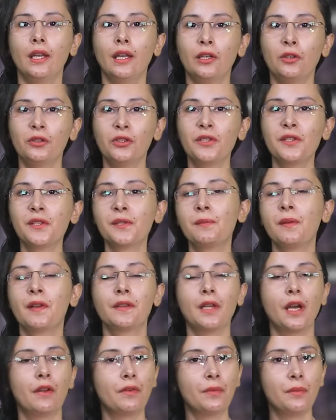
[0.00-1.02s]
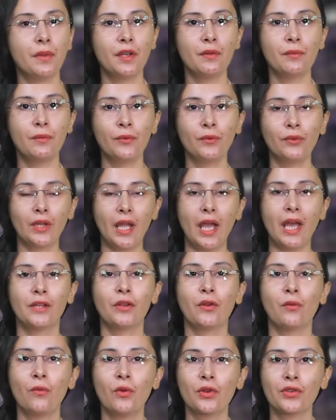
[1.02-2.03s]
Hello, this is Bakhtawar Mehmood
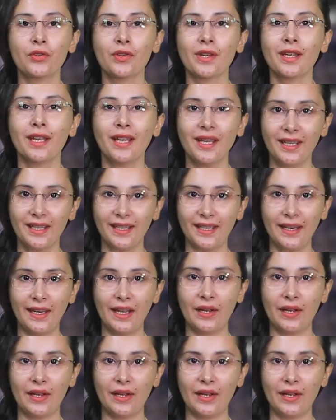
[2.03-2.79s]
and you're watching The